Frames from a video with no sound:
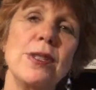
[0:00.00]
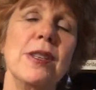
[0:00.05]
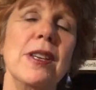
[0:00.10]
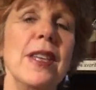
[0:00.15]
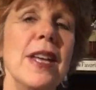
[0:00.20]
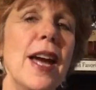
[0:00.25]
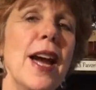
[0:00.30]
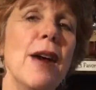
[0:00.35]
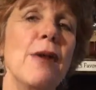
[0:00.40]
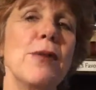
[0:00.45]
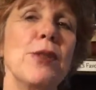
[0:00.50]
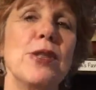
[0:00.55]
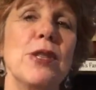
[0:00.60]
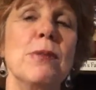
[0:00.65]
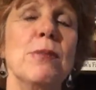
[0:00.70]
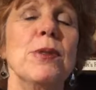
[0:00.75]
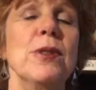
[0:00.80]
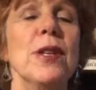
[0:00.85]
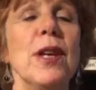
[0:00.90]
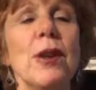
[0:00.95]
than the Irish
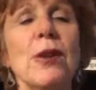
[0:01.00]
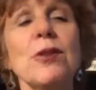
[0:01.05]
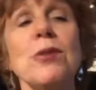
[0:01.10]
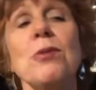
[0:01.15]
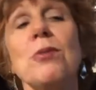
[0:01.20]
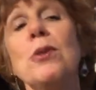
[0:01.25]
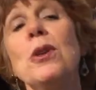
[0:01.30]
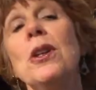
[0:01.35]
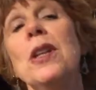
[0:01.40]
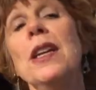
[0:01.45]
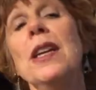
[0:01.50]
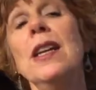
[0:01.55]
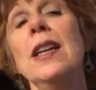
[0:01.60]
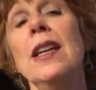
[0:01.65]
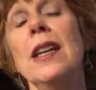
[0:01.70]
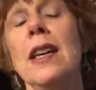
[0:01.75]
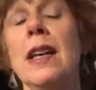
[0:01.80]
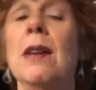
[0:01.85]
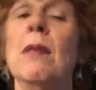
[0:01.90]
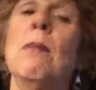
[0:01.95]
themselves, really,